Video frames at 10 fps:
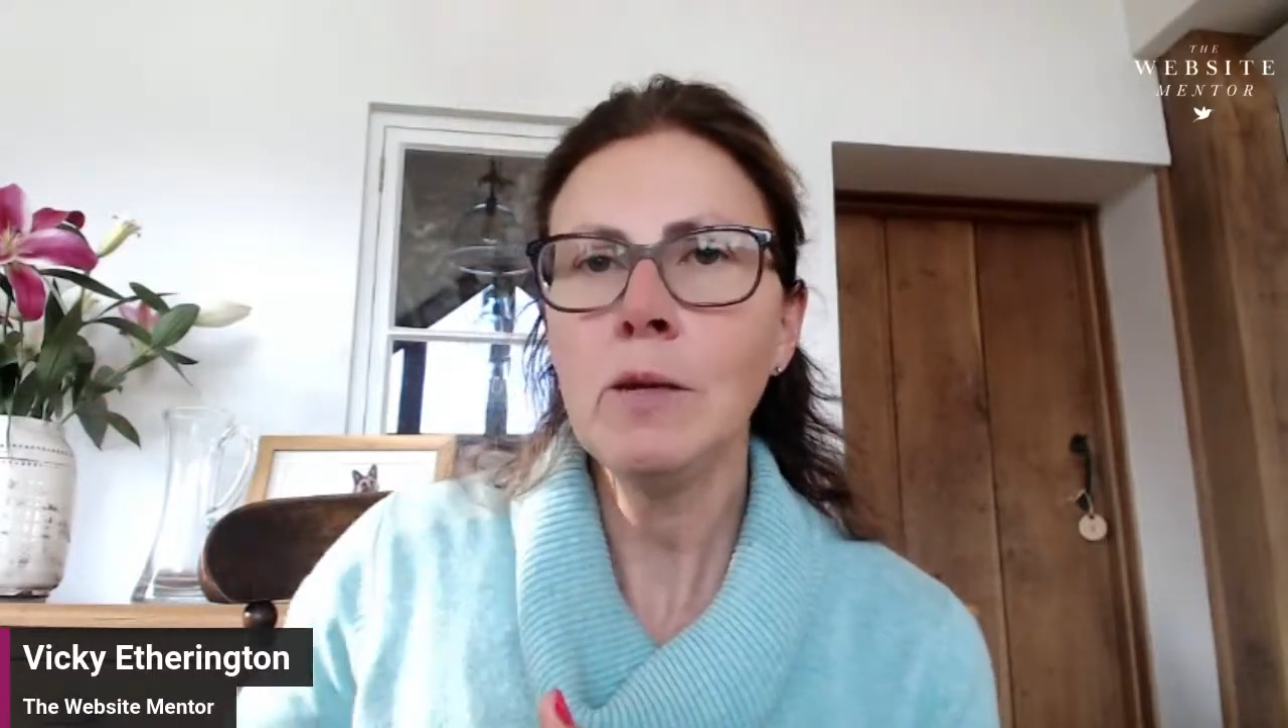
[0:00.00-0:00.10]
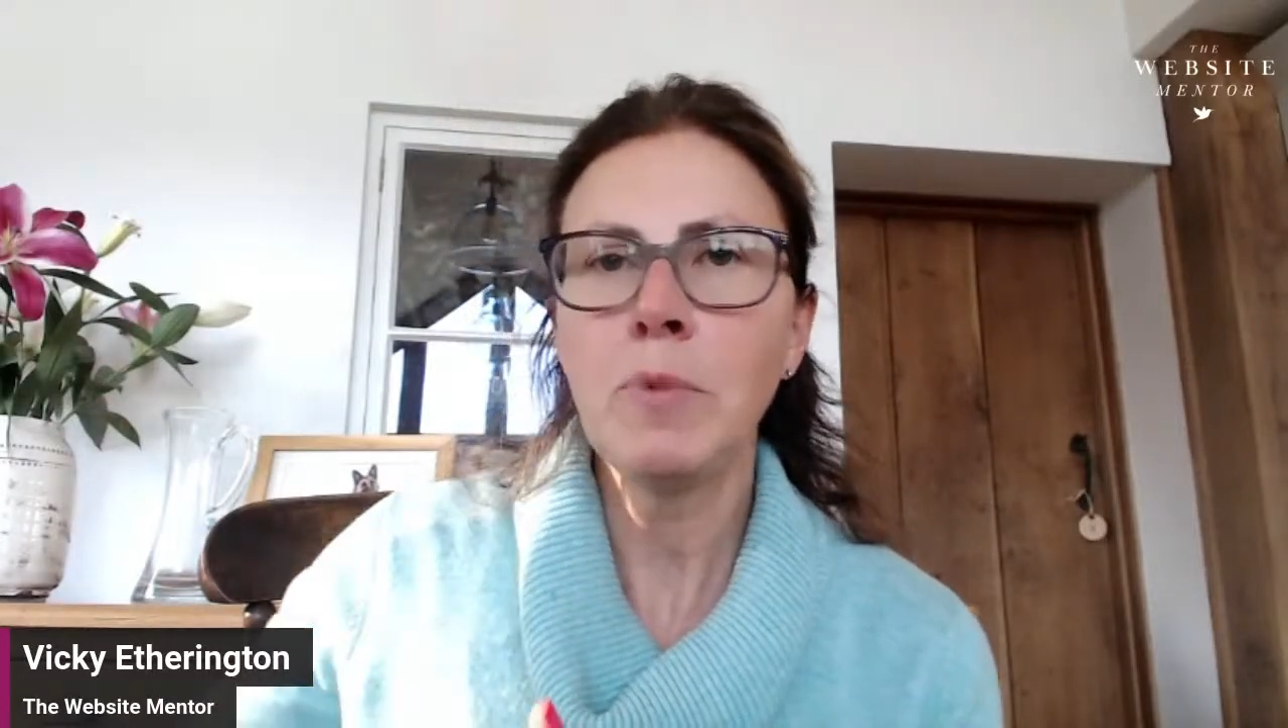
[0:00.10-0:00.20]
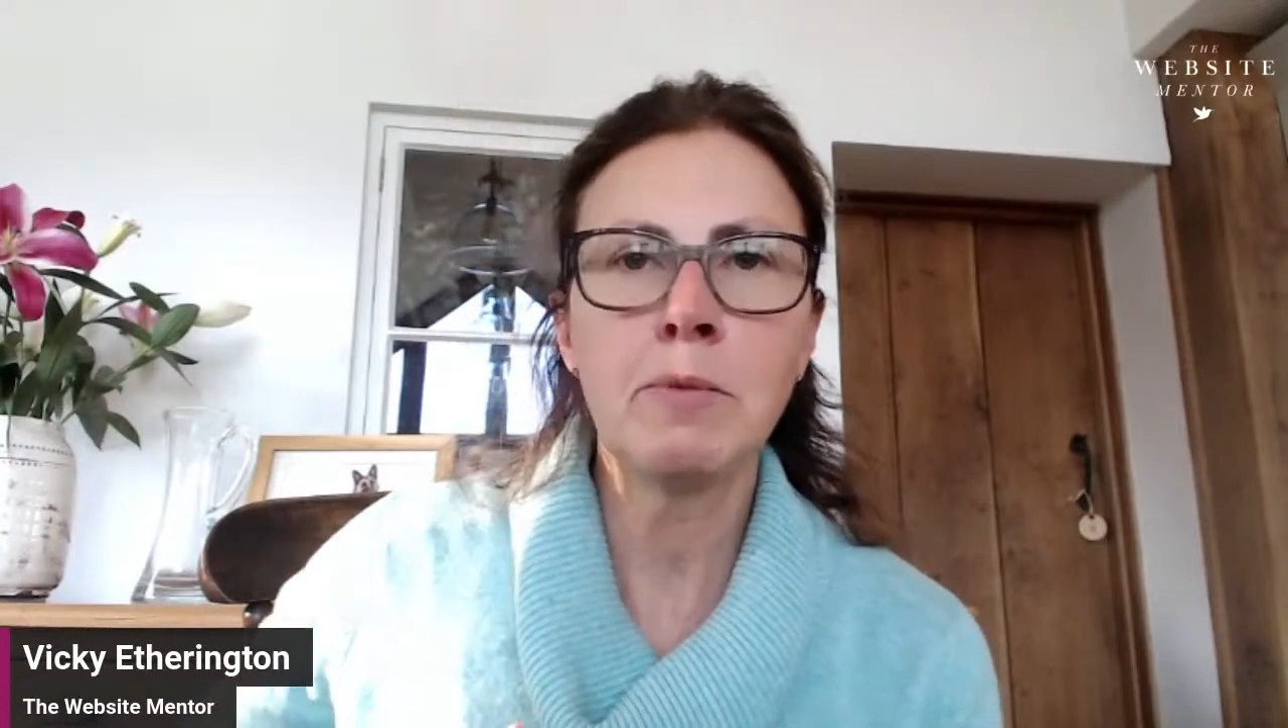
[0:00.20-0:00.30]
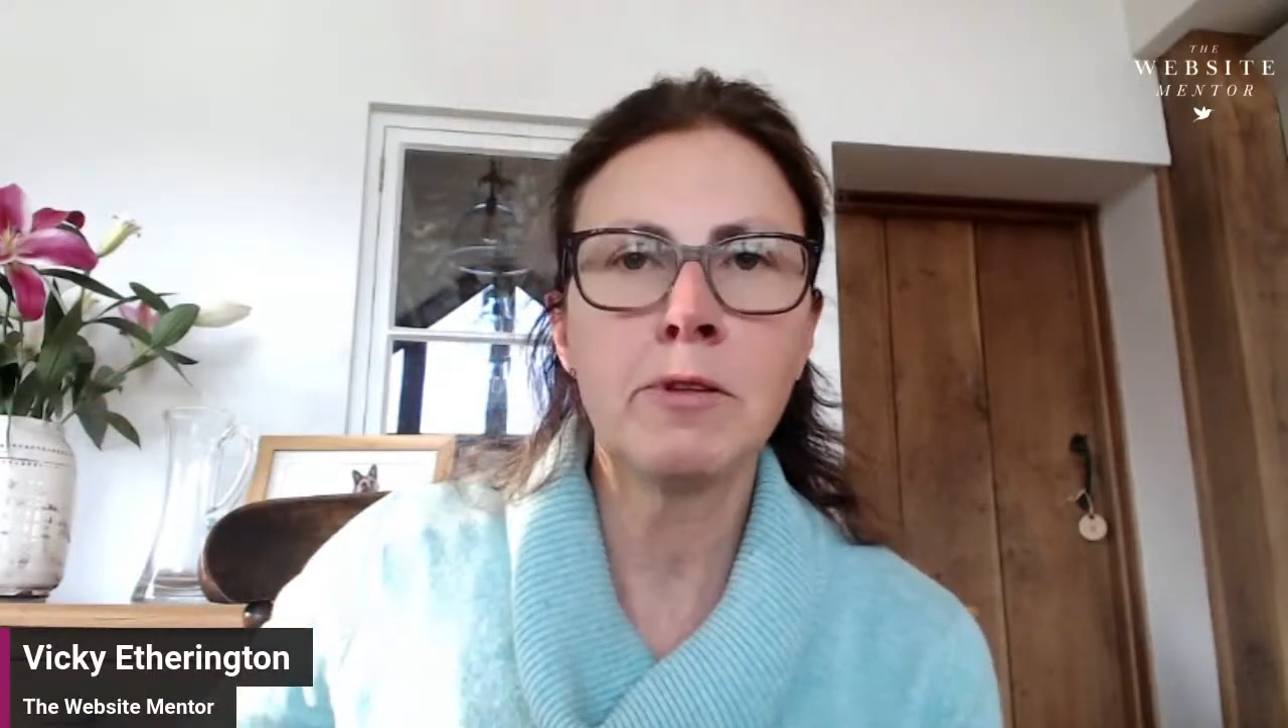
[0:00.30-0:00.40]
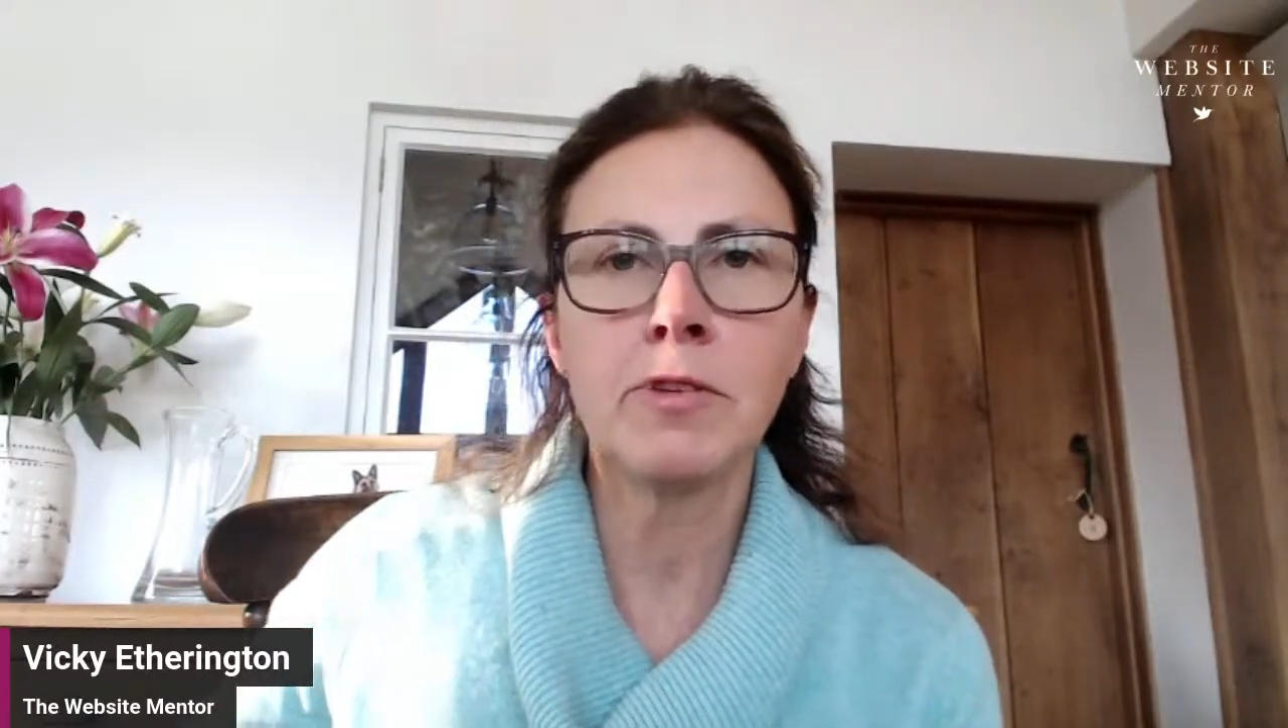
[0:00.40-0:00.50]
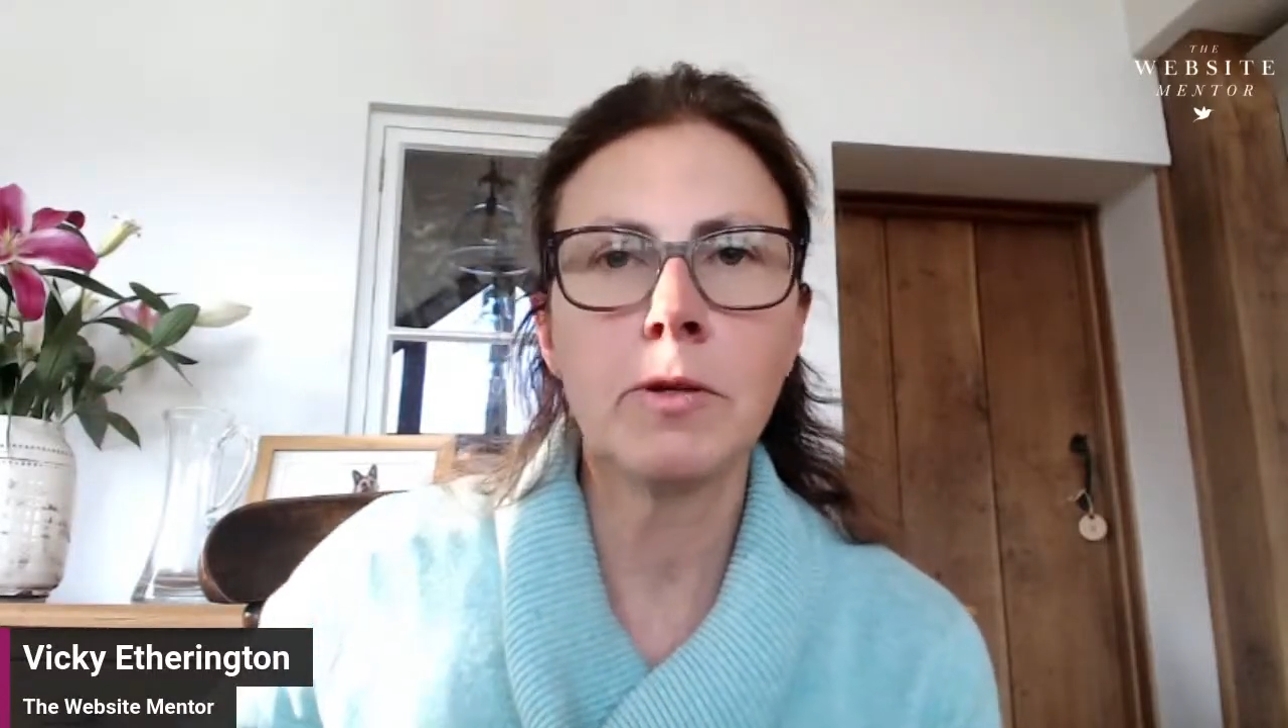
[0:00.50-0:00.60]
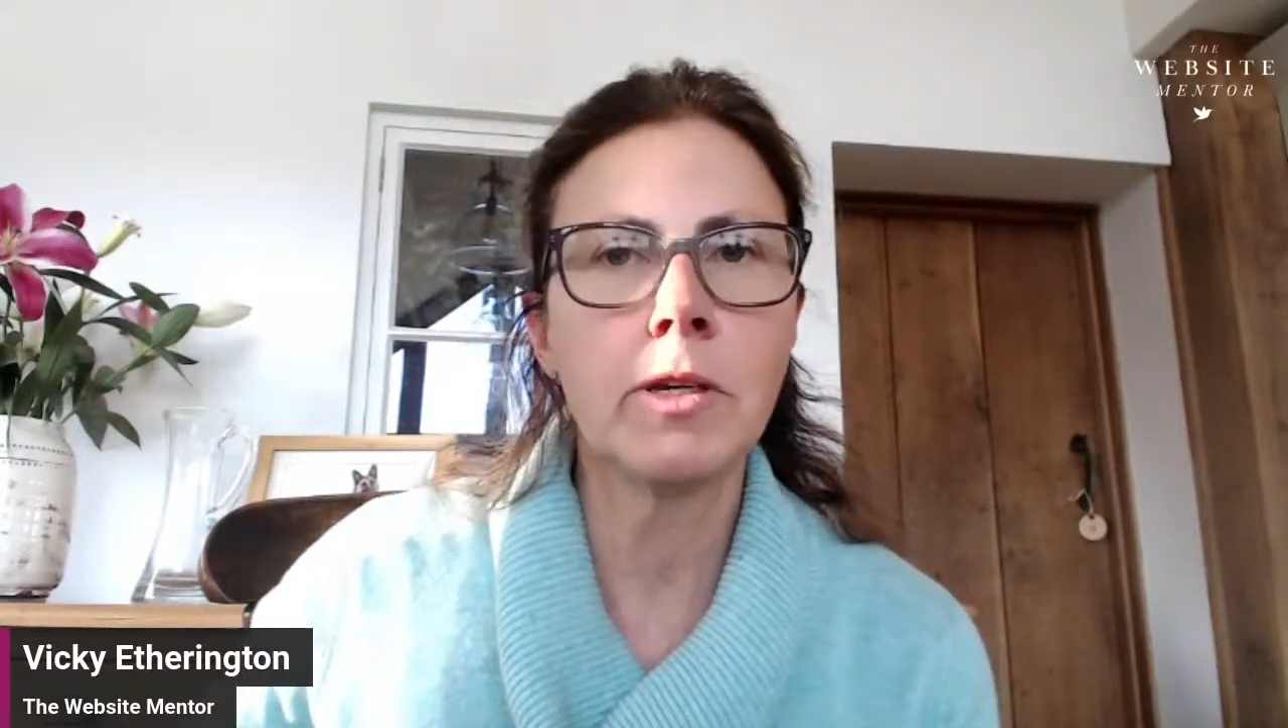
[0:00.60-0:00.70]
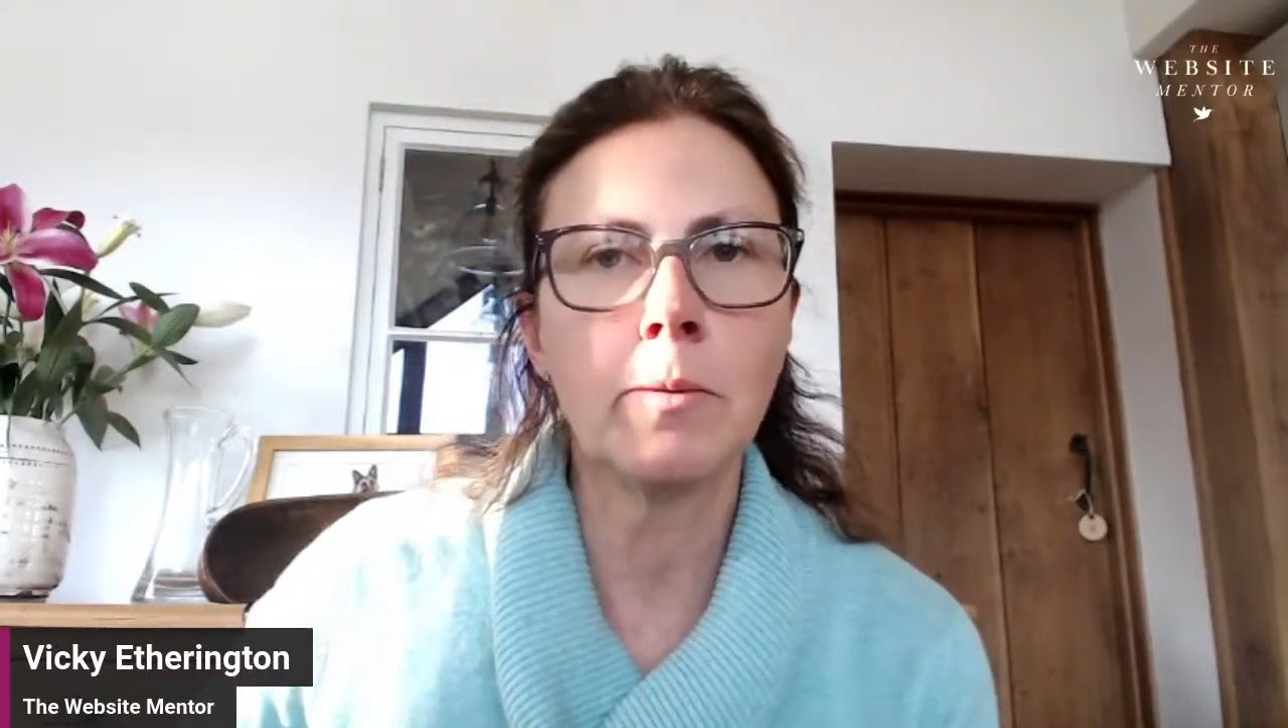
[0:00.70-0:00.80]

people viewing your